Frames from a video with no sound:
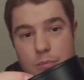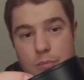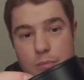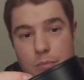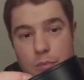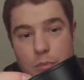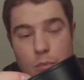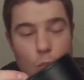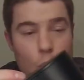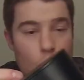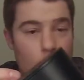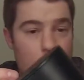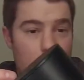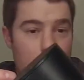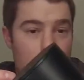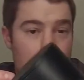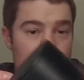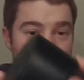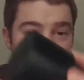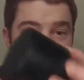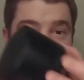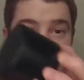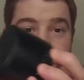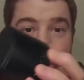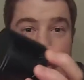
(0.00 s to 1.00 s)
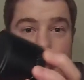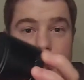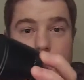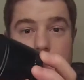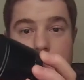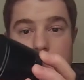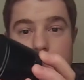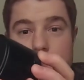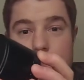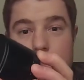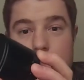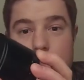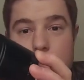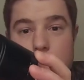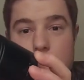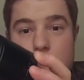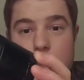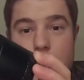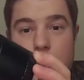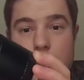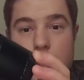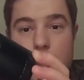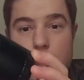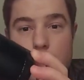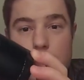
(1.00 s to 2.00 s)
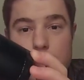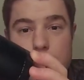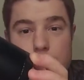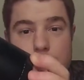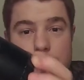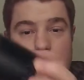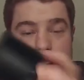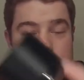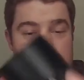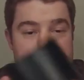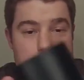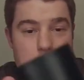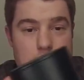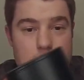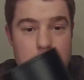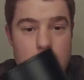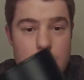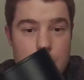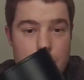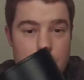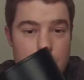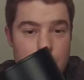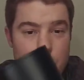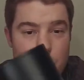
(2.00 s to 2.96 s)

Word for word: one and only button on the uh, whole device is there.